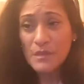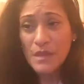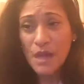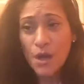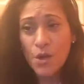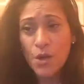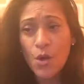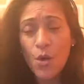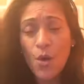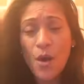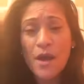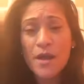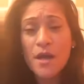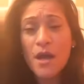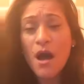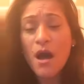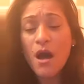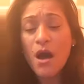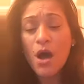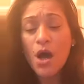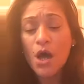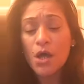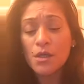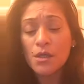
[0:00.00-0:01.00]
going
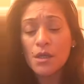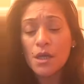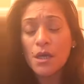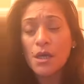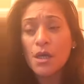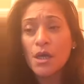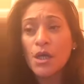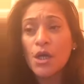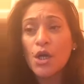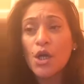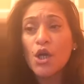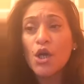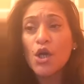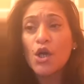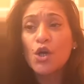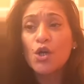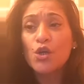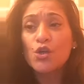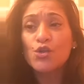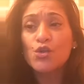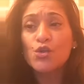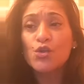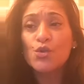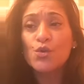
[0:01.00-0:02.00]
on
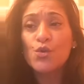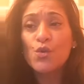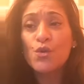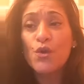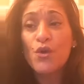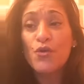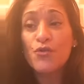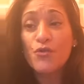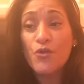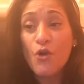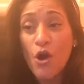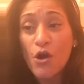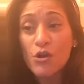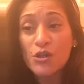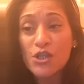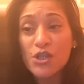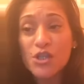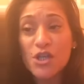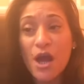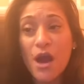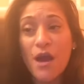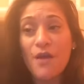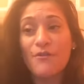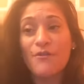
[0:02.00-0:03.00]
to the third
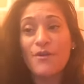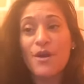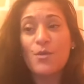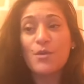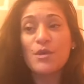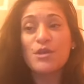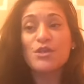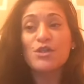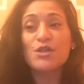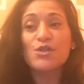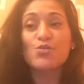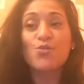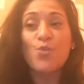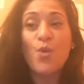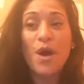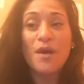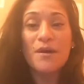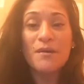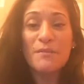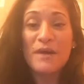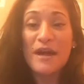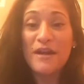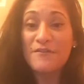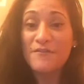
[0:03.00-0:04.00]
chakra, which is
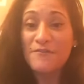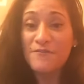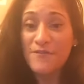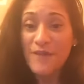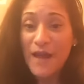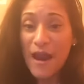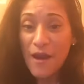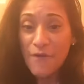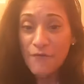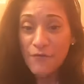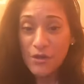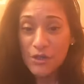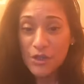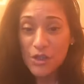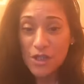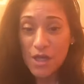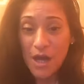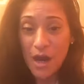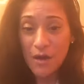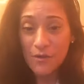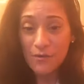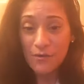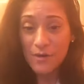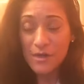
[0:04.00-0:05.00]
one of my favorite
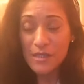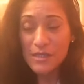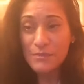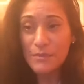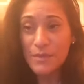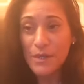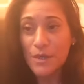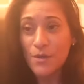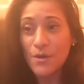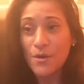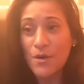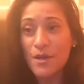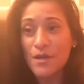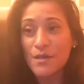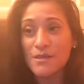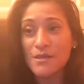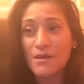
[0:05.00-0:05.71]
chakras because.